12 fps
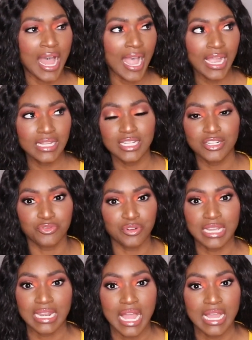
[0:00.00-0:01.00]
I didn't
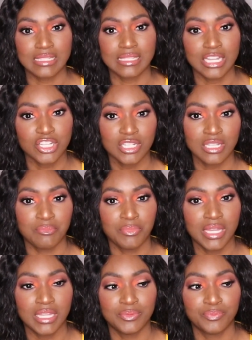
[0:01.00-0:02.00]
realize it's actually
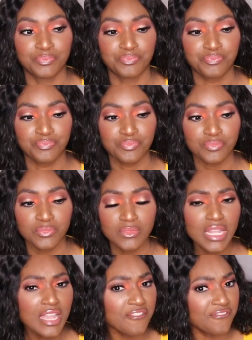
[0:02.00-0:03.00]
been
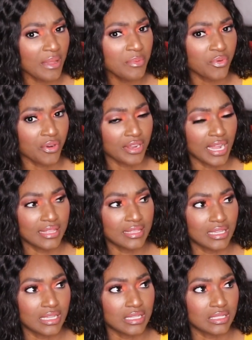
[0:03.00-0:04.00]
February, I
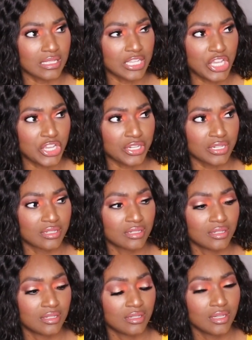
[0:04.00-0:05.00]
think, is a year
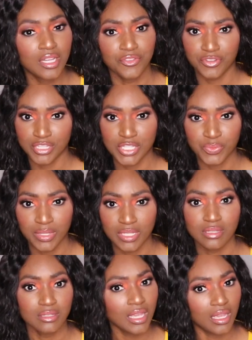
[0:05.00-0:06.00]
for this wig.
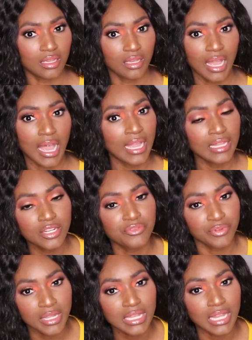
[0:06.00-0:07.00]
Yeah, I didn't
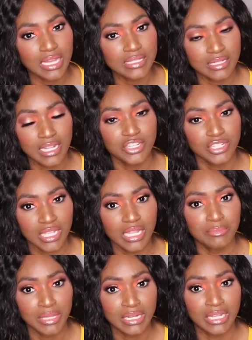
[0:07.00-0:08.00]
realize it actually
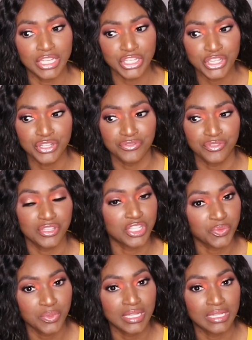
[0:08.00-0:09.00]
had been a year for
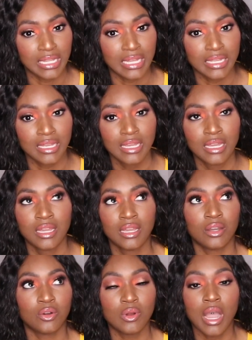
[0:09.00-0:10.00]
this wig. Like,
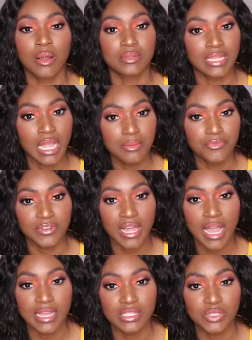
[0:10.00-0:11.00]
oh, how time
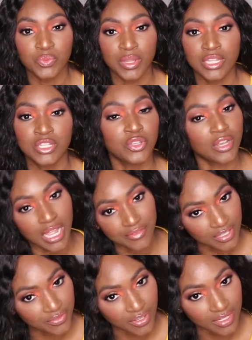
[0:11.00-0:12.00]
flies when you're
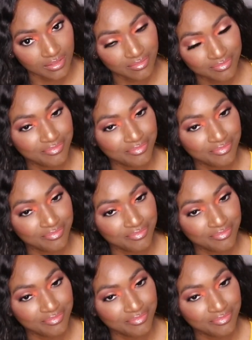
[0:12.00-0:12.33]
having fun.